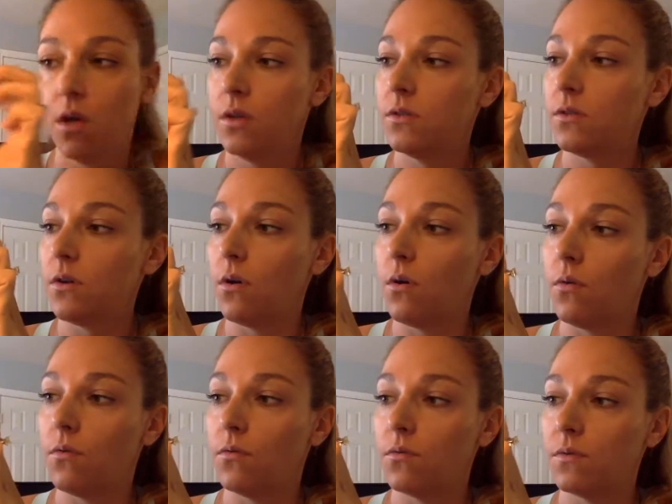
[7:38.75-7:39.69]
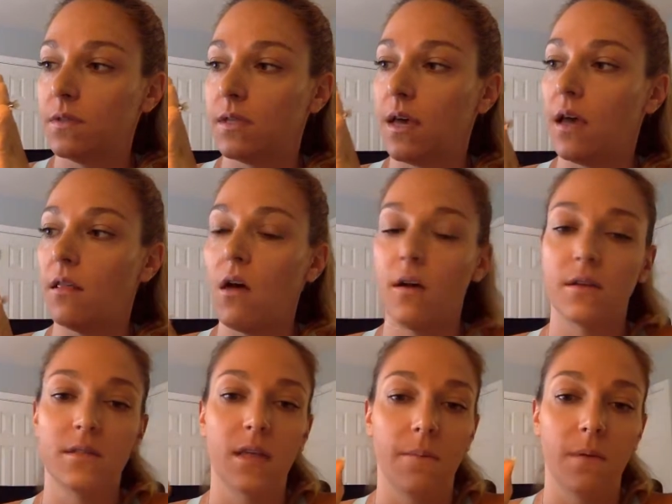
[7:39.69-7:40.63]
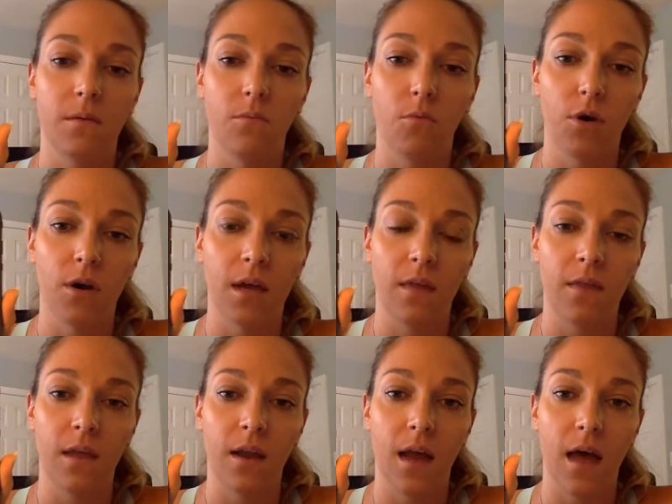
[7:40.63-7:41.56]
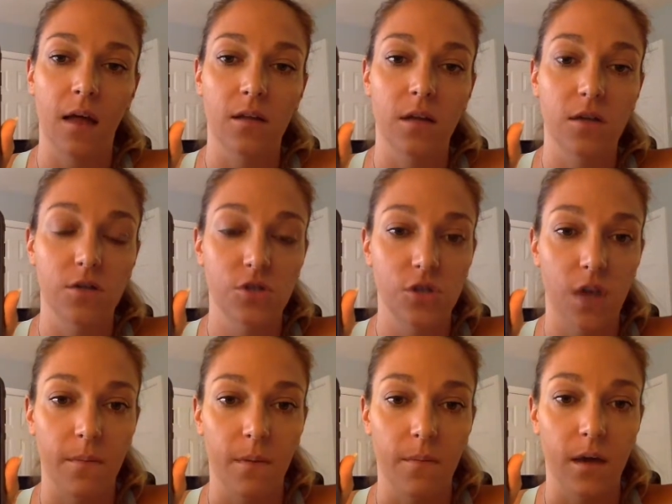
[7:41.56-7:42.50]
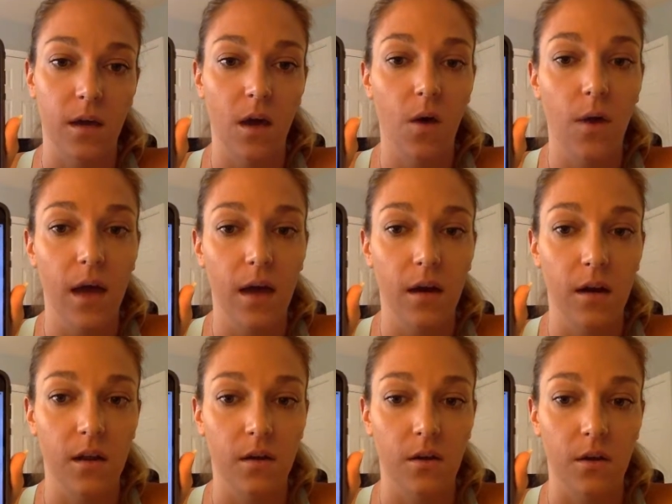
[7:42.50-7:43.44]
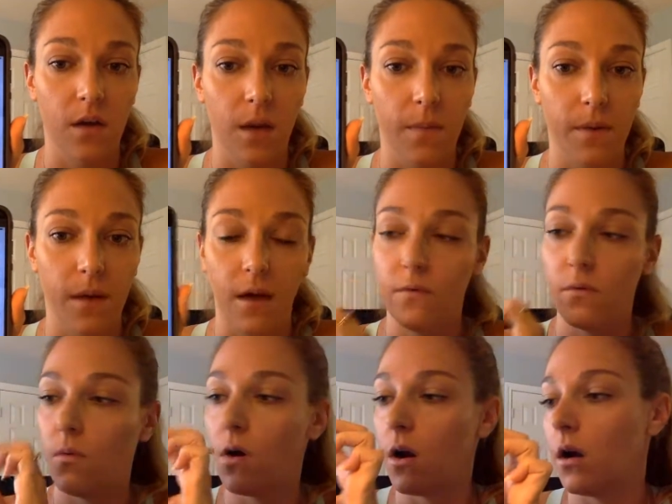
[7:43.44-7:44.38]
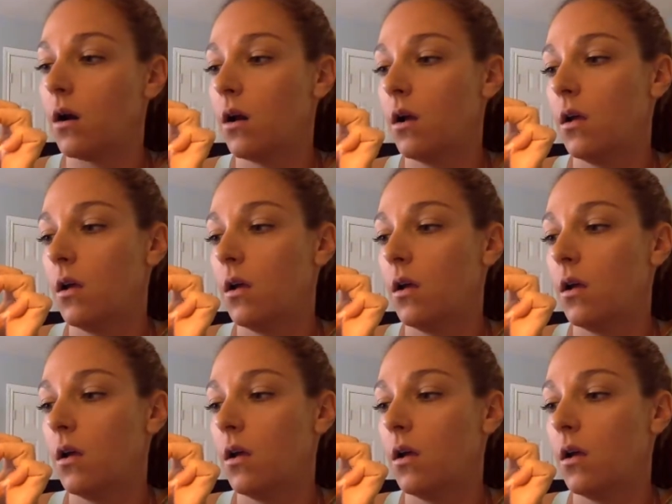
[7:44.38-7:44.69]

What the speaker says: So say I logged that mid-morning, and then at lunchtime I'm like, oh, I had another cup and a half of water.